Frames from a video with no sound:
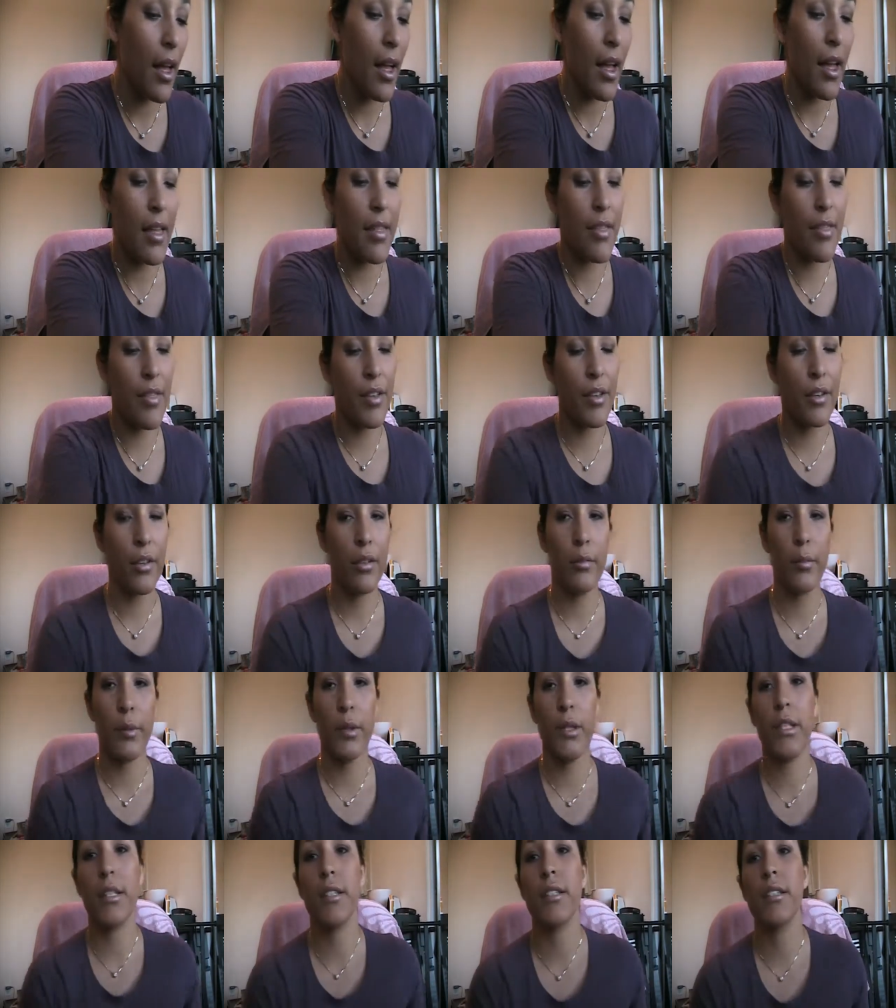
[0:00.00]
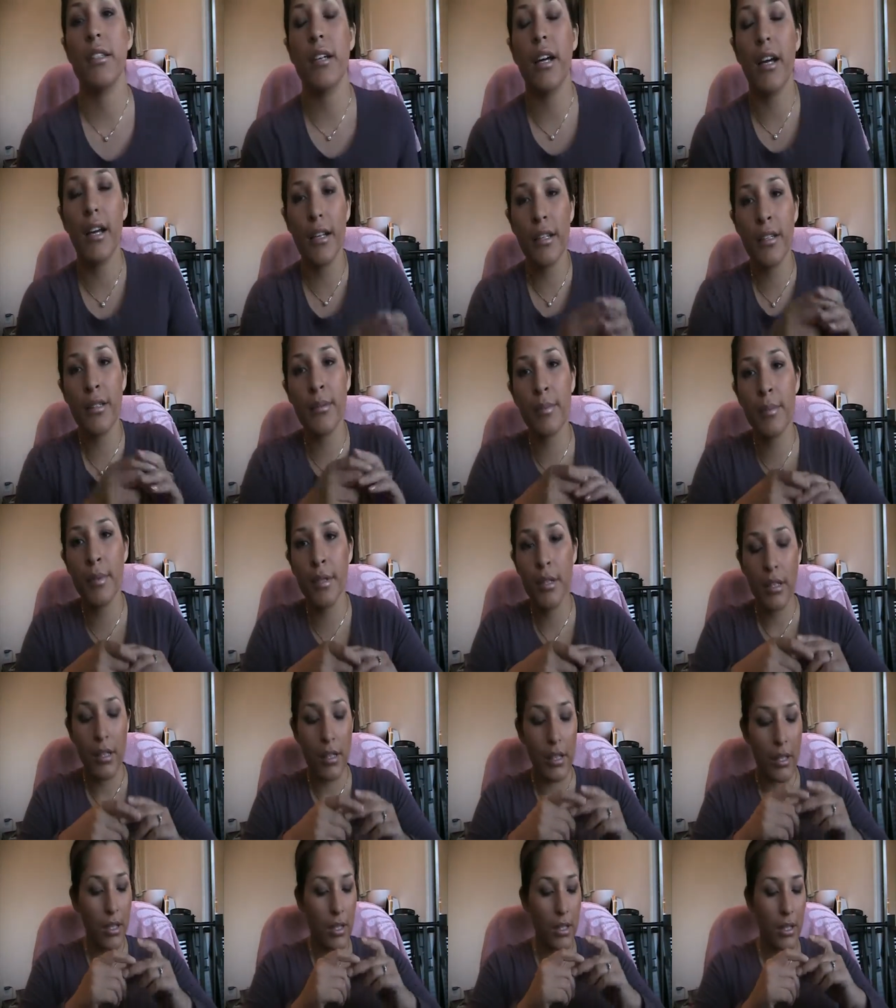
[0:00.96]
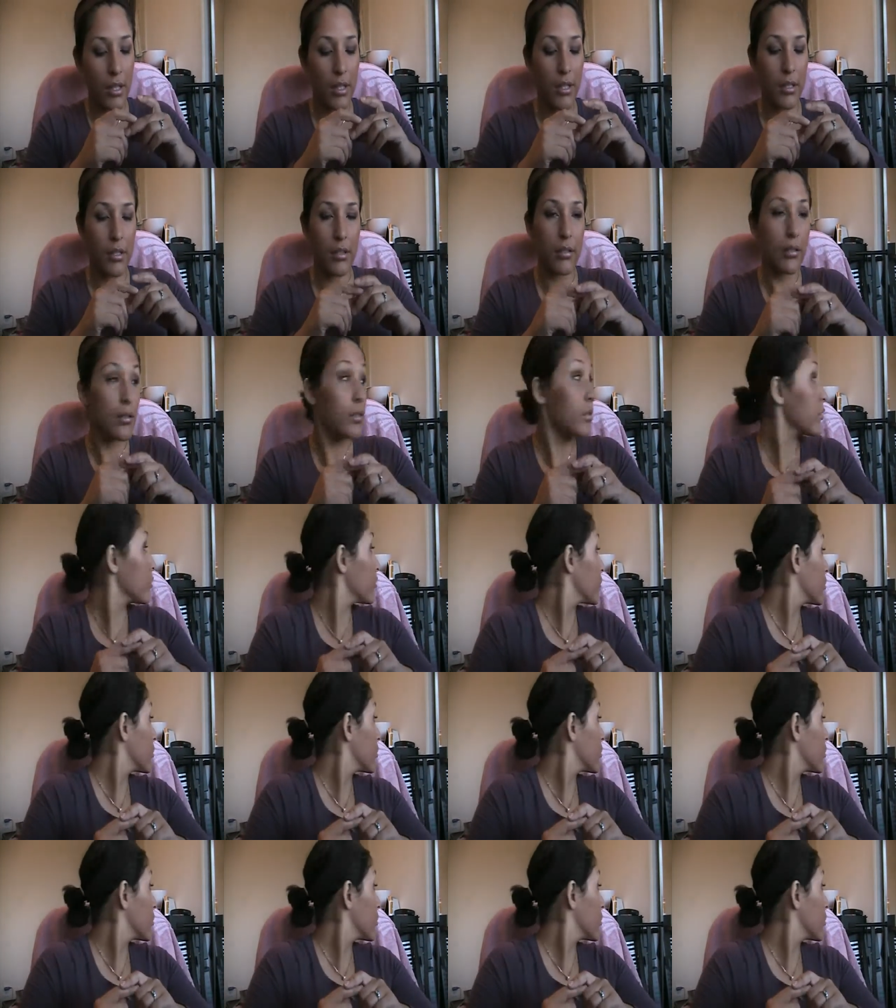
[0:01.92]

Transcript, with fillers: And then my next item is,